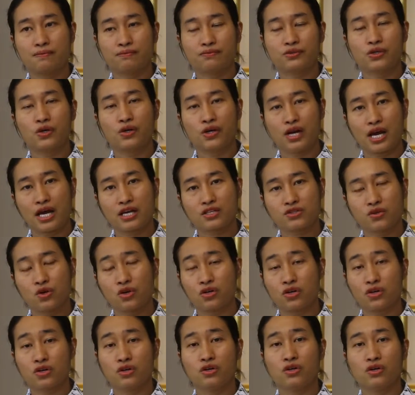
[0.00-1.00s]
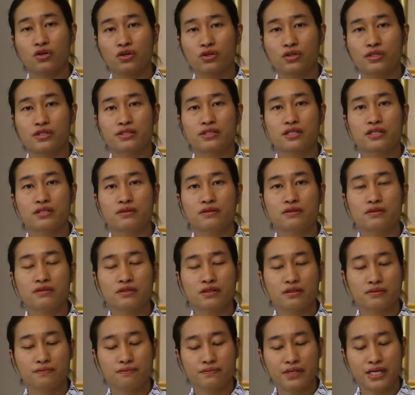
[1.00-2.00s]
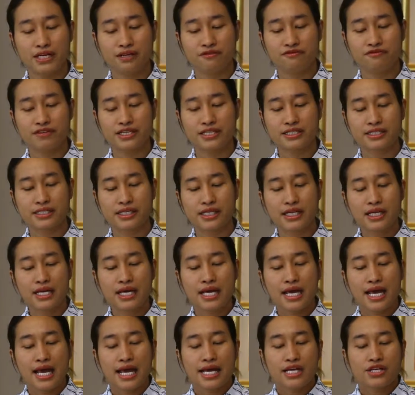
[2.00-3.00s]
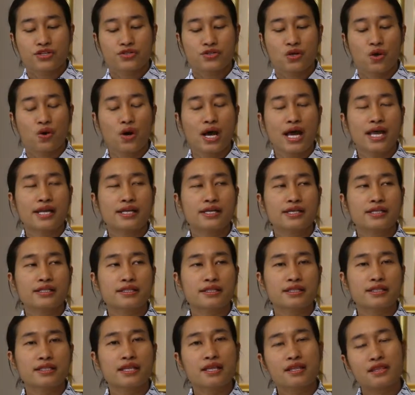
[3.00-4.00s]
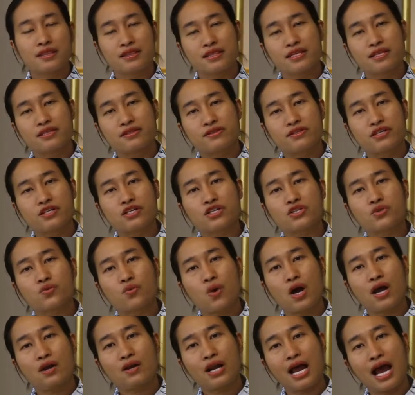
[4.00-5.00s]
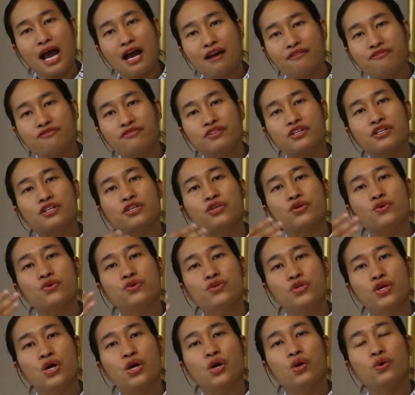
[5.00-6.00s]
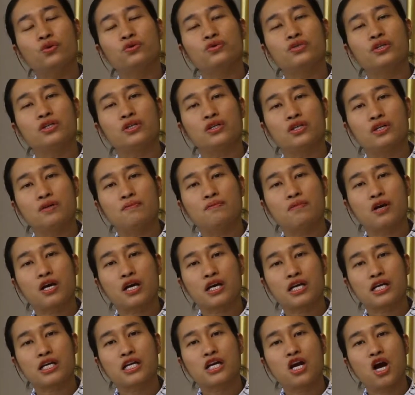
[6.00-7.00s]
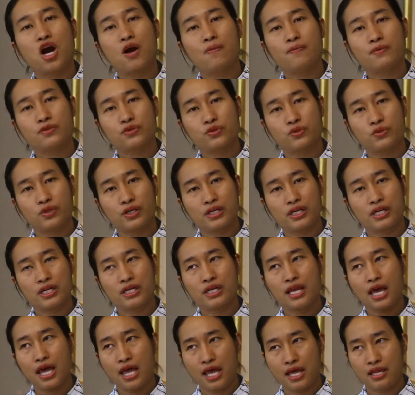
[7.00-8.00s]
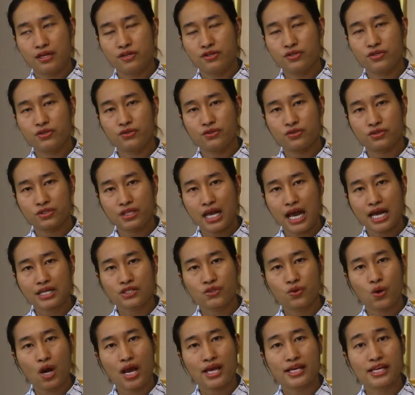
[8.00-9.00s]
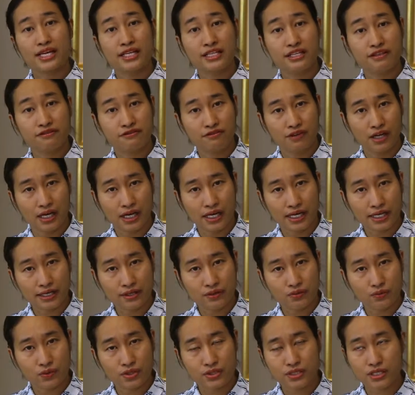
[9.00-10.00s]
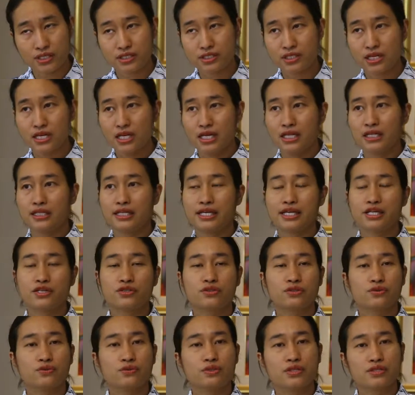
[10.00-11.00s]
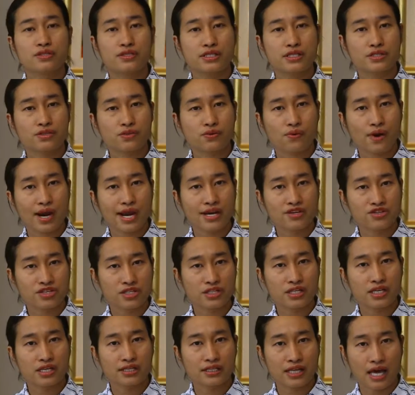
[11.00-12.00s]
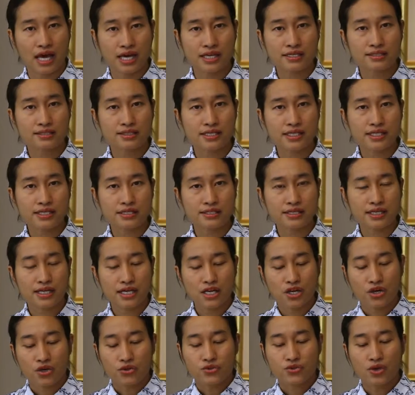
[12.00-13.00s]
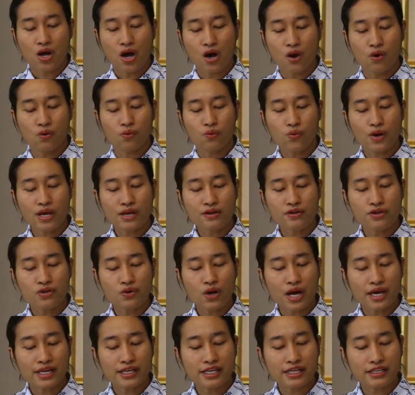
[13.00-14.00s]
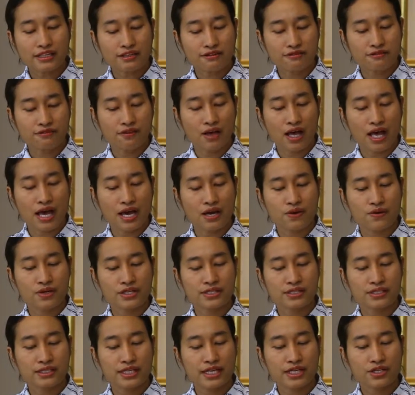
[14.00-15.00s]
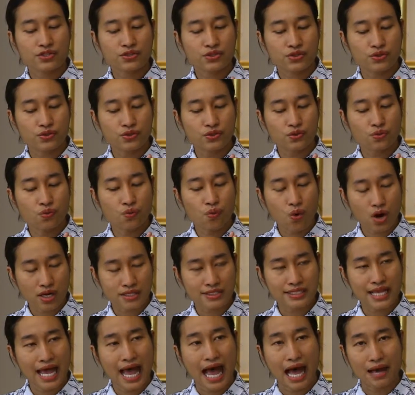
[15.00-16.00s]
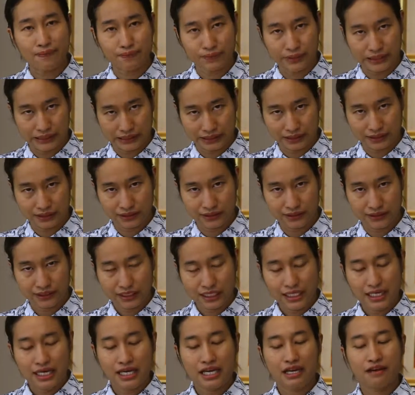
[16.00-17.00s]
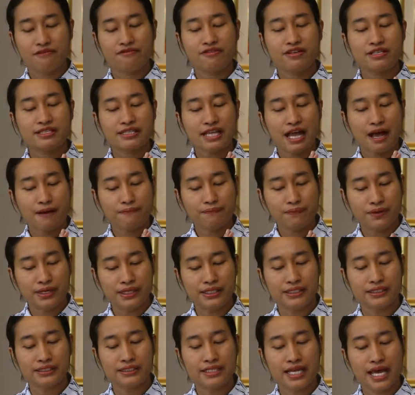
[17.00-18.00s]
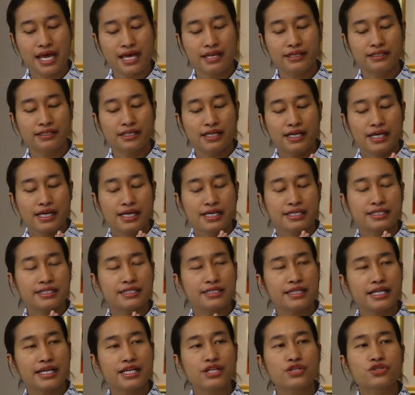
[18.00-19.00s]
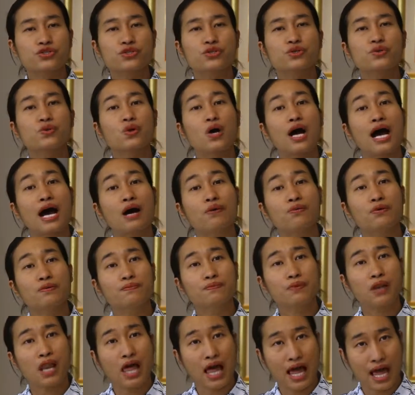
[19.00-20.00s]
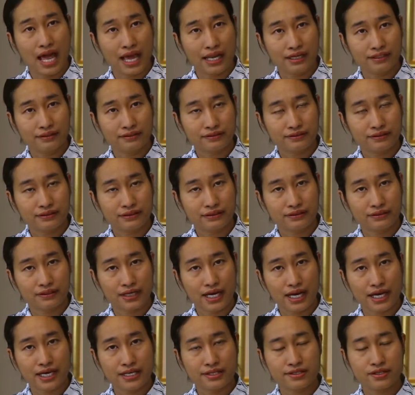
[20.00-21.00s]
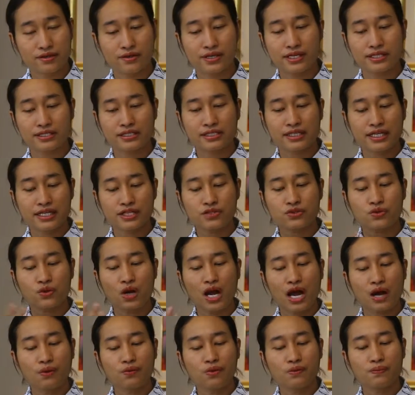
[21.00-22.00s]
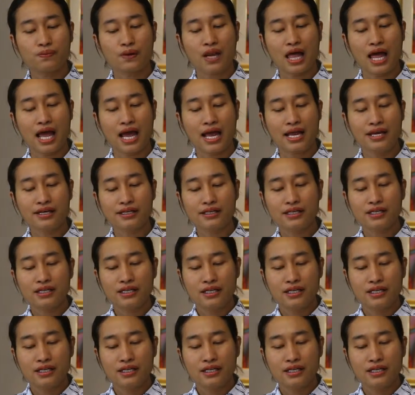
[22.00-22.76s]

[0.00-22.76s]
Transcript: products or the benefit. So, and the third one, after you know the marketing opportunity, then you start to identify, which is linked to the situation analysis. So when you identify, it's linked to what's happened. If it's happened, then it's linked to our plan. Okay, so it's linked to our plan.